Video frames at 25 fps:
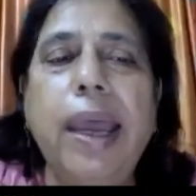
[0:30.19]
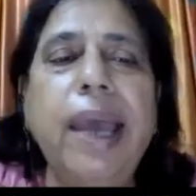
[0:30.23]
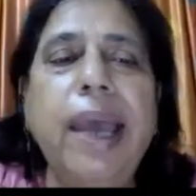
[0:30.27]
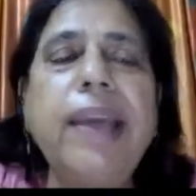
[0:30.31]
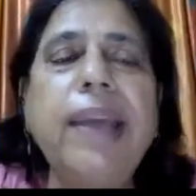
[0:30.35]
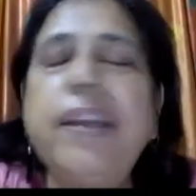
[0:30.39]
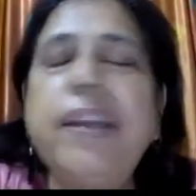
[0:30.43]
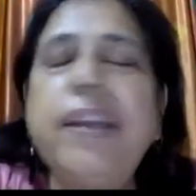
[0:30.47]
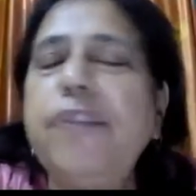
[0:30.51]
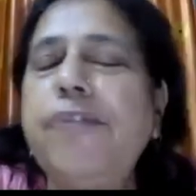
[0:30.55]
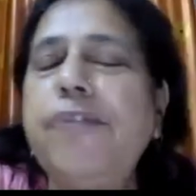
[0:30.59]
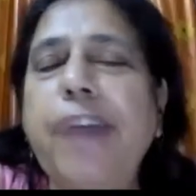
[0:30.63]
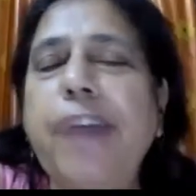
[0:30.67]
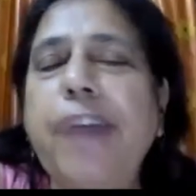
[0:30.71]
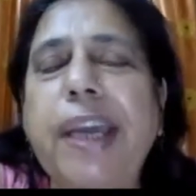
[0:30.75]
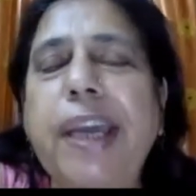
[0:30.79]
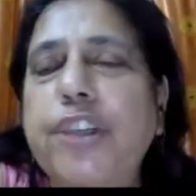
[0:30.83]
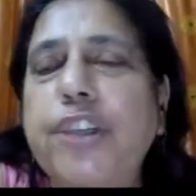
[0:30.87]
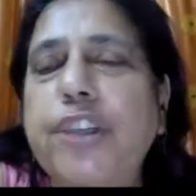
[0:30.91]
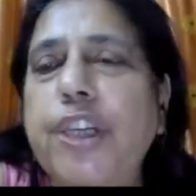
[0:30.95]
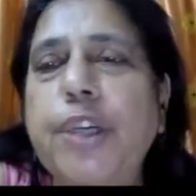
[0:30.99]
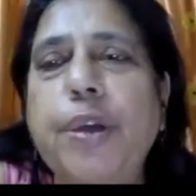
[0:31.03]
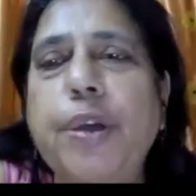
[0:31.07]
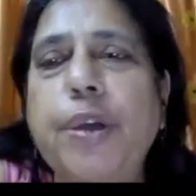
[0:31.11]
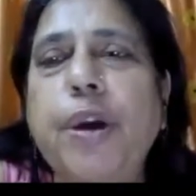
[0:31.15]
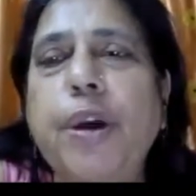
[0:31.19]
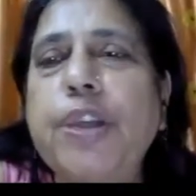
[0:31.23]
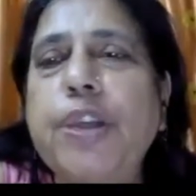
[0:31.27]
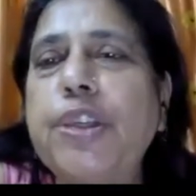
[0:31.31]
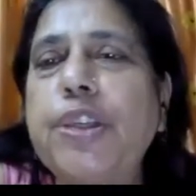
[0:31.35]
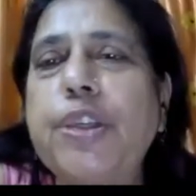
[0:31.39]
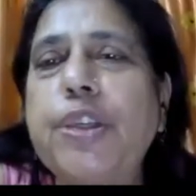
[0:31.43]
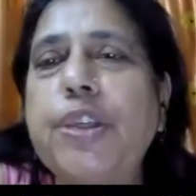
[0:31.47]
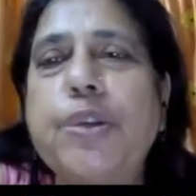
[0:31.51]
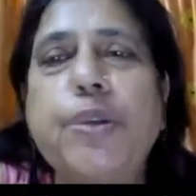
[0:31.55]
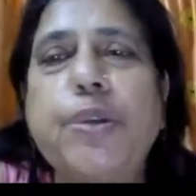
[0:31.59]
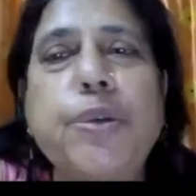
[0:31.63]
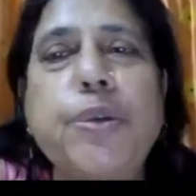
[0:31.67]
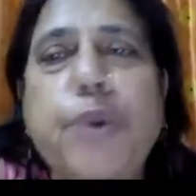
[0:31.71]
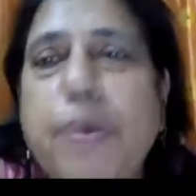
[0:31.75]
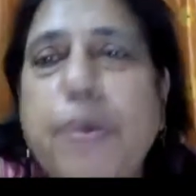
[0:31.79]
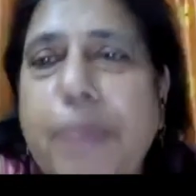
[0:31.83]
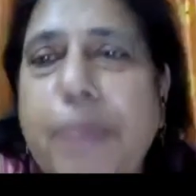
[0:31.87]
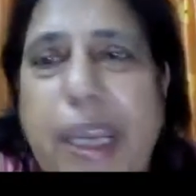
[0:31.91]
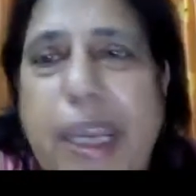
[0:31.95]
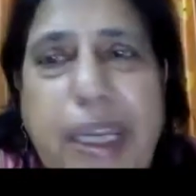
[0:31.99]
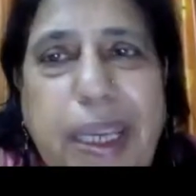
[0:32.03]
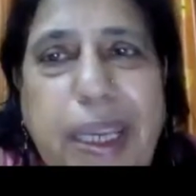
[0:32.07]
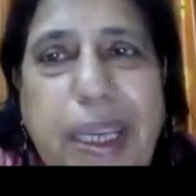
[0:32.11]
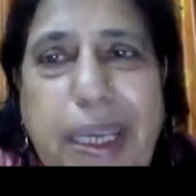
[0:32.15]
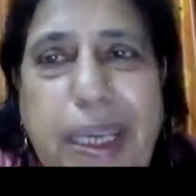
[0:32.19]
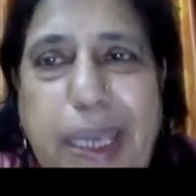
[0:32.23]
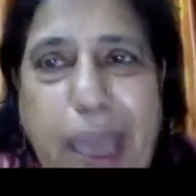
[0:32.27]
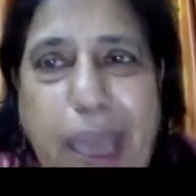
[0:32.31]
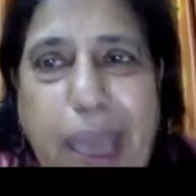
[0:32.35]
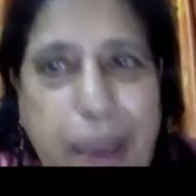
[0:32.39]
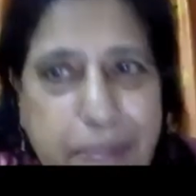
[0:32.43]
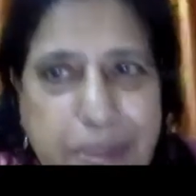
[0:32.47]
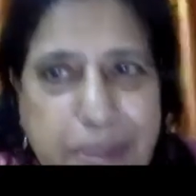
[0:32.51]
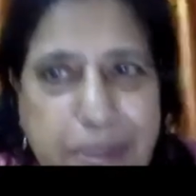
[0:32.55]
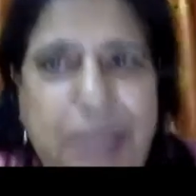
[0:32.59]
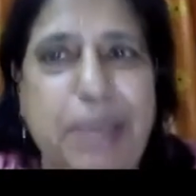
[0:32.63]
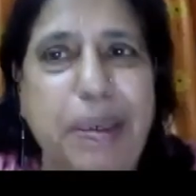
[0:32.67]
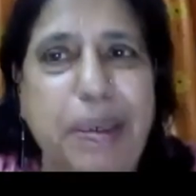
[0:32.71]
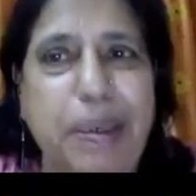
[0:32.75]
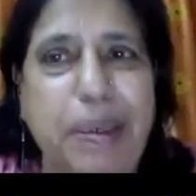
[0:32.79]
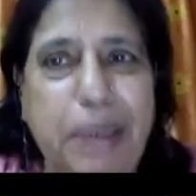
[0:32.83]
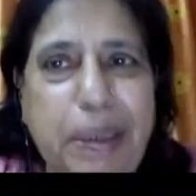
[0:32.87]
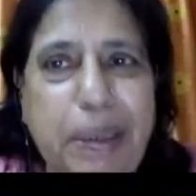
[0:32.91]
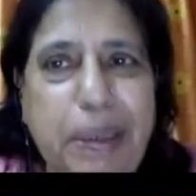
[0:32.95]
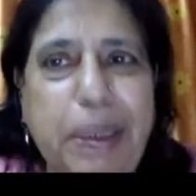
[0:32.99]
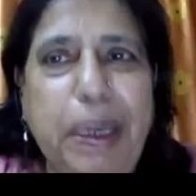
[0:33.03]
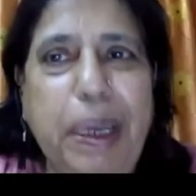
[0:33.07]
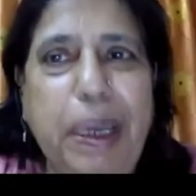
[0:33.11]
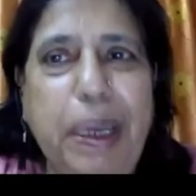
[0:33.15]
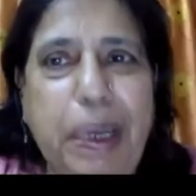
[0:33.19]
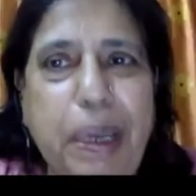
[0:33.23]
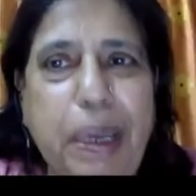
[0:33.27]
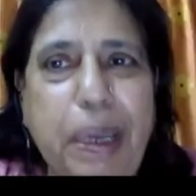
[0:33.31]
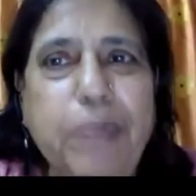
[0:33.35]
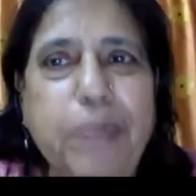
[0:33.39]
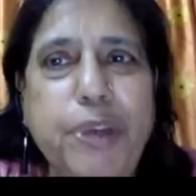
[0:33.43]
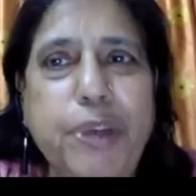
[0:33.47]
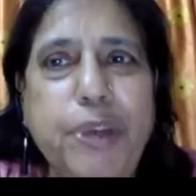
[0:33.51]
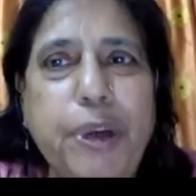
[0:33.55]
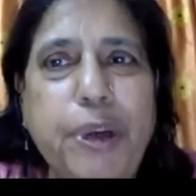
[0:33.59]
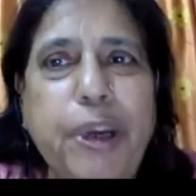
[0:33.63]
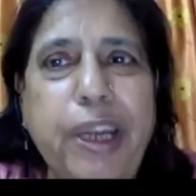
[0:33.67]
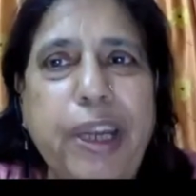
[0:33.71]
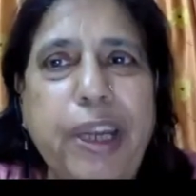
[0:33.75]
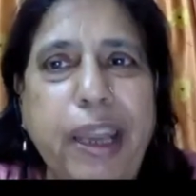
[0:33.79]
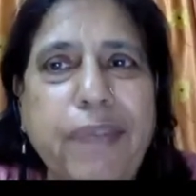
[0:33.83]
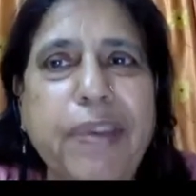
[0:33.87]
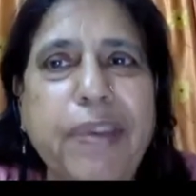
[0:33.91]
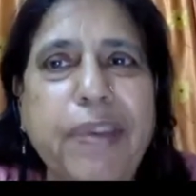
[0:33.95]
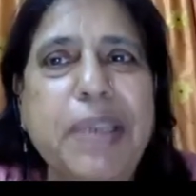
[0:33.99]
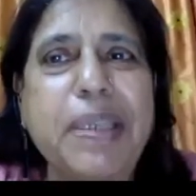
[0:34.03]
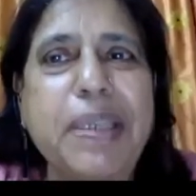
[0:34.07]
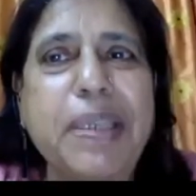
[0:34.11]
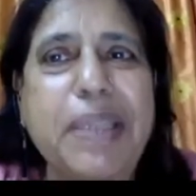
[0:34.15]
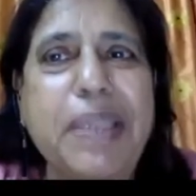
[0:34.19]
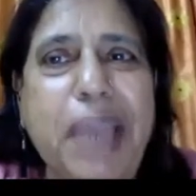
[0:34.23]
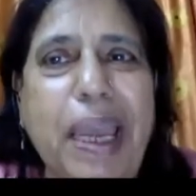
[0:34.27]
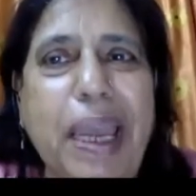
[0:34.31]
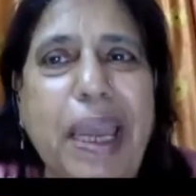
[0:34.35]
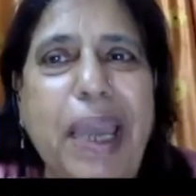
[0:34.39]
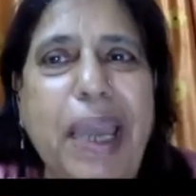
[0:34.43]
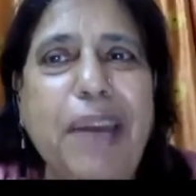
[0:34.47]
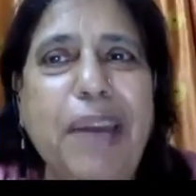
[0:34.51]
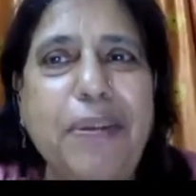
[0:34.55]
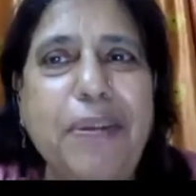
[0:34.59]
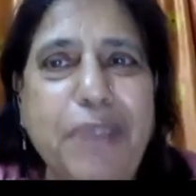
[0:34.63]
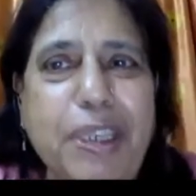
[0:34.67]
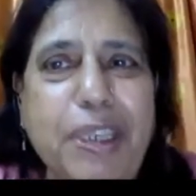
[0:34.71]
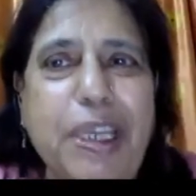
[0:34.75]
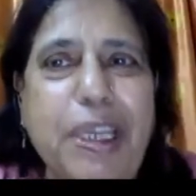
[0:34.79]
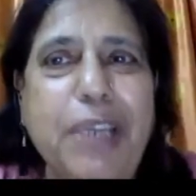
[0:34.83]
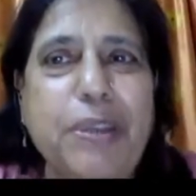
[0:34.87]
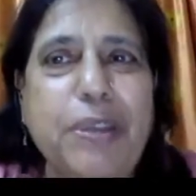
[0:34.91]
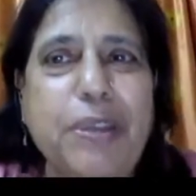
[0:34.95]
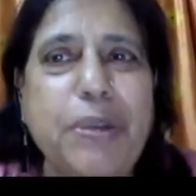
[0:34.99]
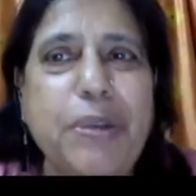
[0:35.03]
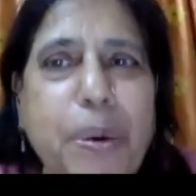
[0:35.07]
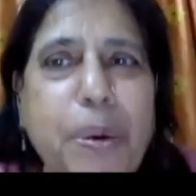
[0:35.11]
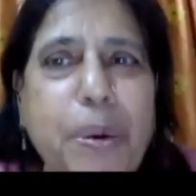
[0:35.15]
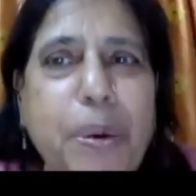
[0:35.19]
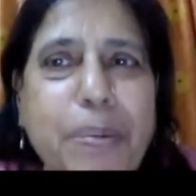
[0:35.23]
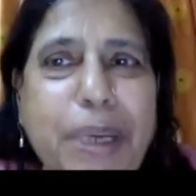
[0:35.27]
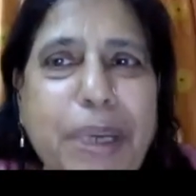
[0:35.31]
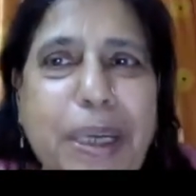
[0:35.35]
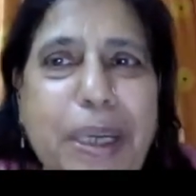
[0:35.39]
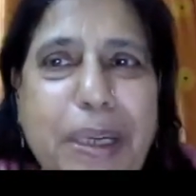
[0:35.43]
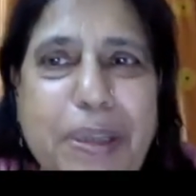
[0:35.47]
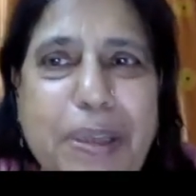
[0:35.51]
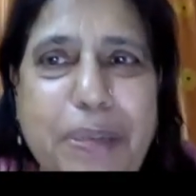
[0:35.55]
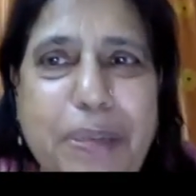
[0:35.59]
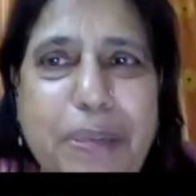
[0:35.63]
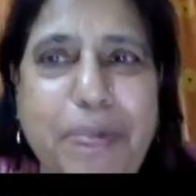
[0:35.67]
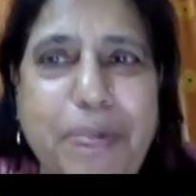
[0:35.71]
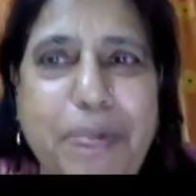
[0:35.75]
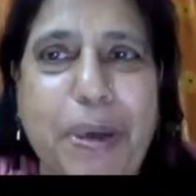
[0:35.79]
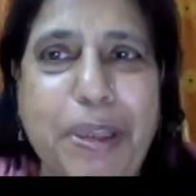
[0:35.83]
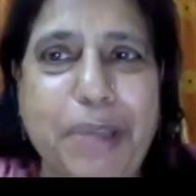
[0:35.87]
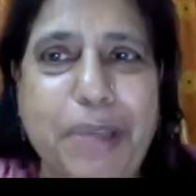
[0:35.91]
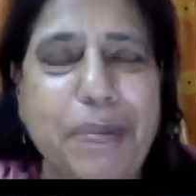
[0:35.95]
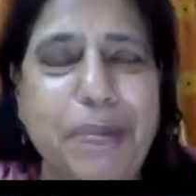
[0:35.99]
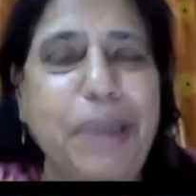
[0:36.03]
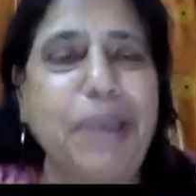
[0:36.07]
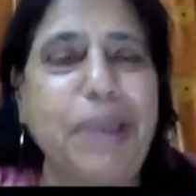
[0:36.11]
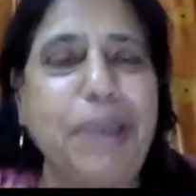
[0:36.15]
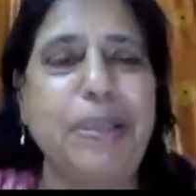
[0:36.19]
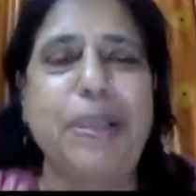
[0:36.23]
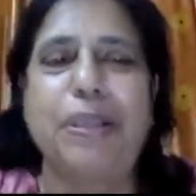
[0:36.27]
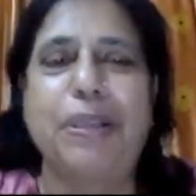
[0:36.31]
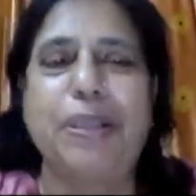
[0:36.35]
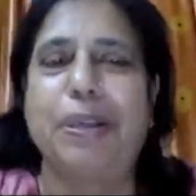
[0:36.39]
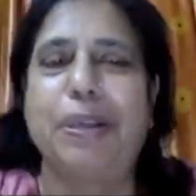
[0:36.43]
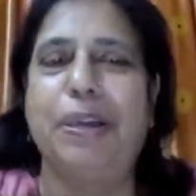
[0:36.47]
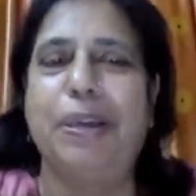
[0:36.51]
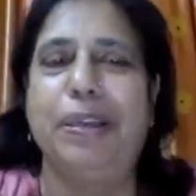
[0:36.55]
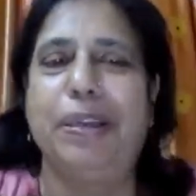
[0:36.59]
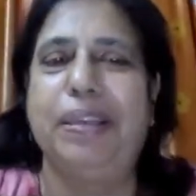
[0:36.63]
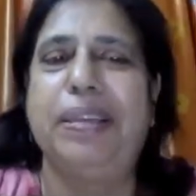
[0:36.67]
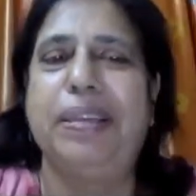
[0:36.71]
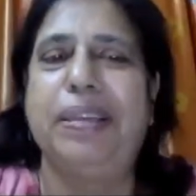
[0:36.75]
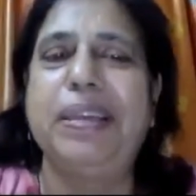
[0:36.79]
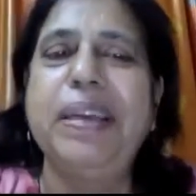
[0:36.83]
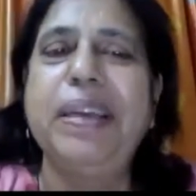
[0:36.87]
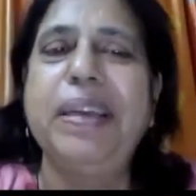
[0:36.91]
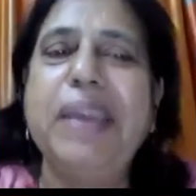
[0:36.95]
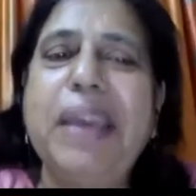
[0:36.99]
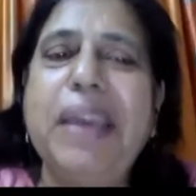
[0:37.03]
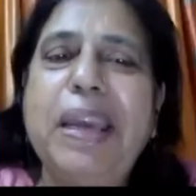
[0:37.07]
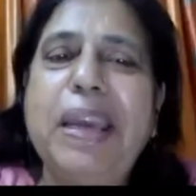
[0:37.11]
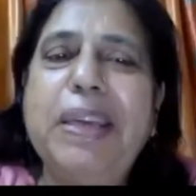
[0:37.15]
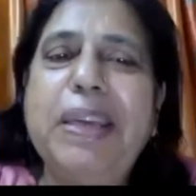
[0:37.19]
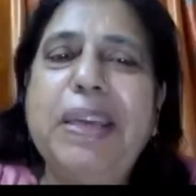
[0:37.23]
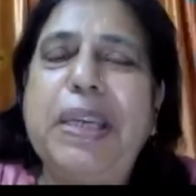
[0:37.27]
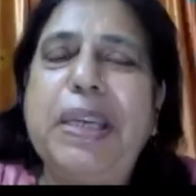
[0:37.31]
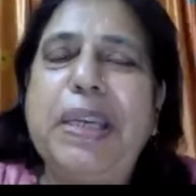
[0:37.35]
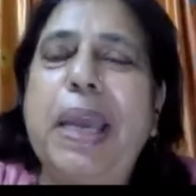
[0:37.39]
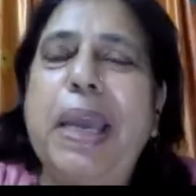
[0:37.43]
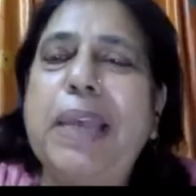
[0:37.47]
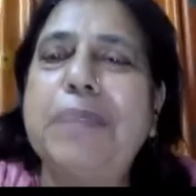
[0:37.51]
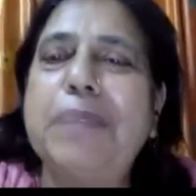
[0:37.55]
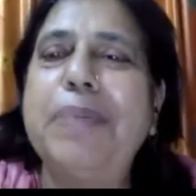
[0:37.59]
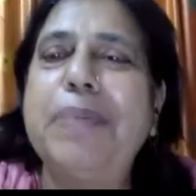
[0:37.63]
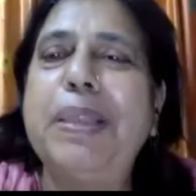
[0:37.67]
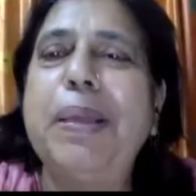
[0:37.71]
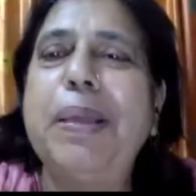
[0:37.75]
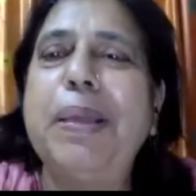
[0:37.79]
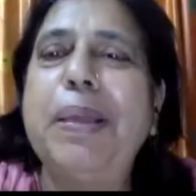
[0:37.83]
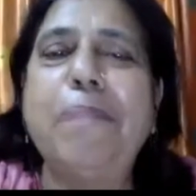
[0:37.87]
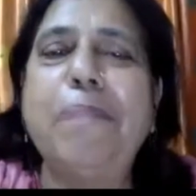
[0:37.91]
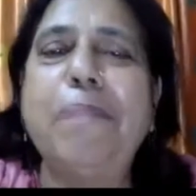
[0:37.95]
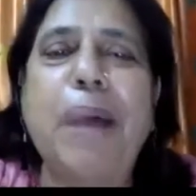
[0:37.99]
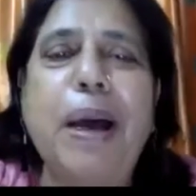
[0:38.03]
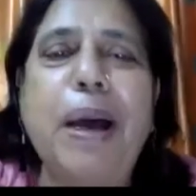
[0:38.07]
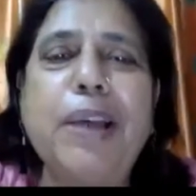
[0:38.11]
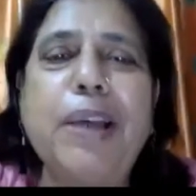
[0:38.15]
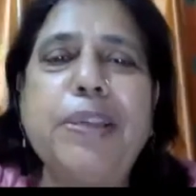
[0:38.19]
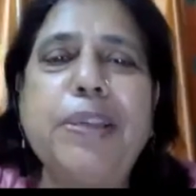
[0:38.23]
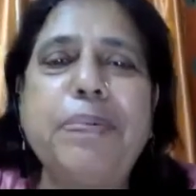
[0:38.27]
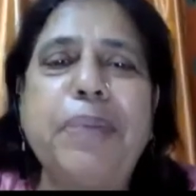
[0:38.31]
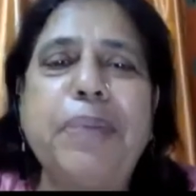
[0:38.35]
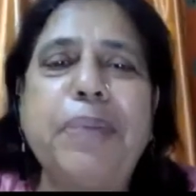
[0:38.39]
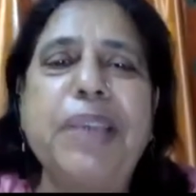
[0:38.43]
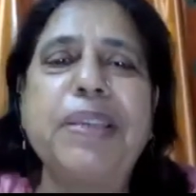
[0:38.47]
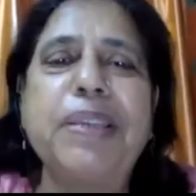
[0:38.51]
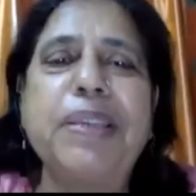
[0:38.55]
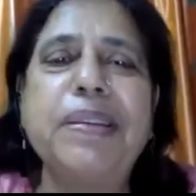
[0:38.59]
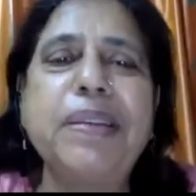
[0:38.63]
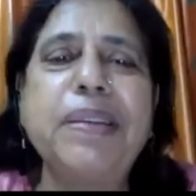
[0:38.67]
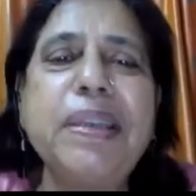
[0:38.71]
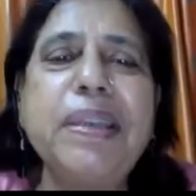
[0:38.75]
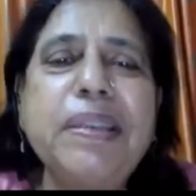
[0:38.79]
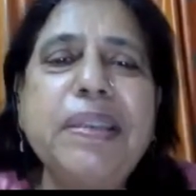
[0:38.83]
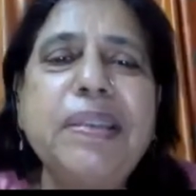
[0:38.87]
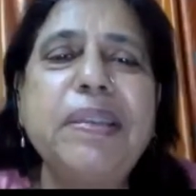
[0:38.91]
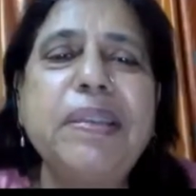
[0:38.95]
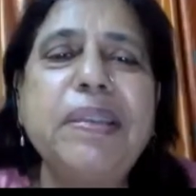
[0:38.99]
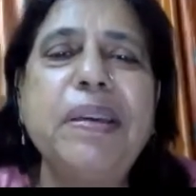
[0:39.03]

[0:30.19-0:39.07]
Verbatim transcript: And in fact, she dons too many caps. And I'm sure heavy is the head which has so many responsibilities on it. She has been the past president